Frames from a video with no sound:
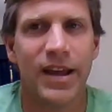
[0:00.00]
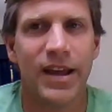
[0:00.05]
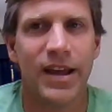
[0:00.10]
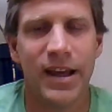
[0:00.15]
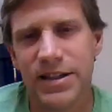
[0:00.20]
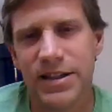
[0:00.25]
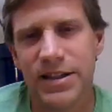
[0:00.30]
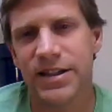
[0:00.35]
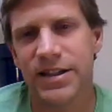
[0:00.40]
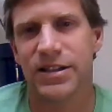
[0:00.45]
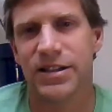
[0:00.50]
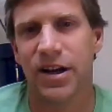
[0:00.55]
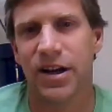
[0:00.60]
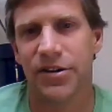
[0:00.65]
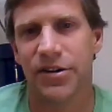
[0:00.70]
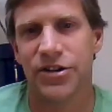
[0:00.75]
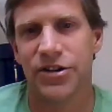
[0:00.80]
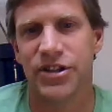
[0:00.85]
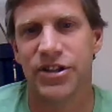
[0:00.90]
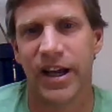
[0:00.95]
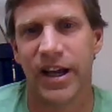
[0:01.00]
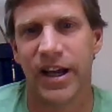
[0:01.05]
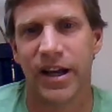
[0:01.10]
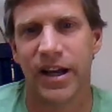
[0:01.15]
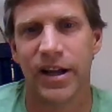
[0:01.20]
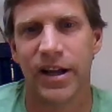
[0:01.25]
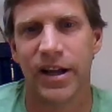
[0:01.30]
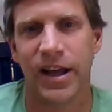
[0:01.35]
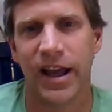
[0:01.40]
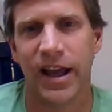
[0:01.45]
easy to
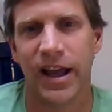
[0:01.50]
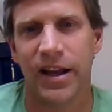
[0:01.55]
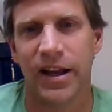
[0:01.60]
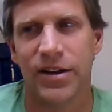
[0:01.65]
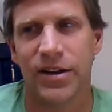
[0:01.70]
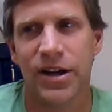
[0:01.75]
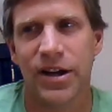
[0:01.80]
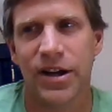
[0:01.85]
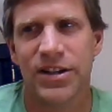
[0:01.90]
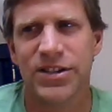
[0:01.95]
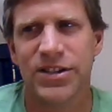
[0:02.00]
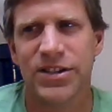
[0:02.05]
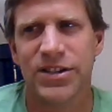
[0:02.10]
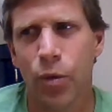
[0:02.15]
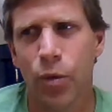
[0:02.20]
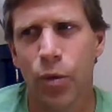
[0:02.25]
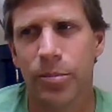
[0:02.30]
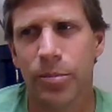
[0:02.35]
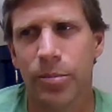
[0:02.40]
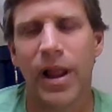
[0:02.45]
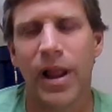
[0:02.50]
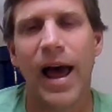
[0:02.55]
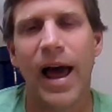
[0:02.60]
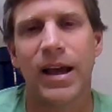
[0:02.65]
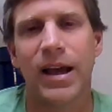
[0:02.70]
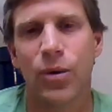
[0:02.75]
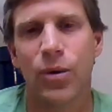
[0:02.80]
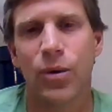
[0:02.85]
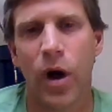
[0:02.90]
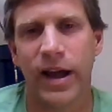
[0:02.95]
understand and somewhat
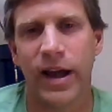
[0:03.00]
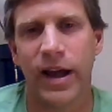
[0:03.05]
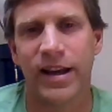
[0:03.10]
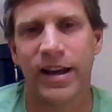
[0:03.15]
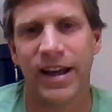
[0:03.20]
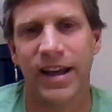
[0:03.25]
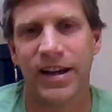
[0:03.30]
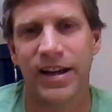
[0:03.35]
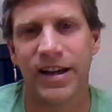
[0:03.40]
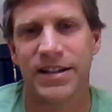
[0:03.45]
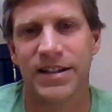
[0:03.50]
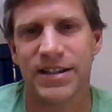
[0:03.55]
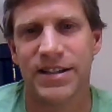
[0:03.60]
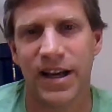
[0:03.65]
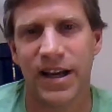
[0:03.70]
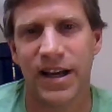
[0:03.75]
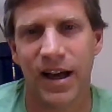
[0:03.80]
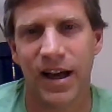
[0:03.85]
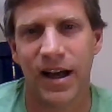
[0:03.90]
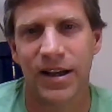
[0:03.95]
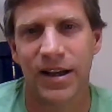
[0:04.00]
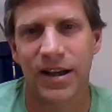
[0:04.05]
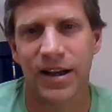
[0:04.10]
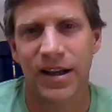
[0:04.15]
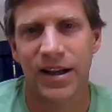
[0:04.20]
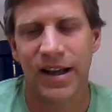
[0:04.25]
black and white in its uh,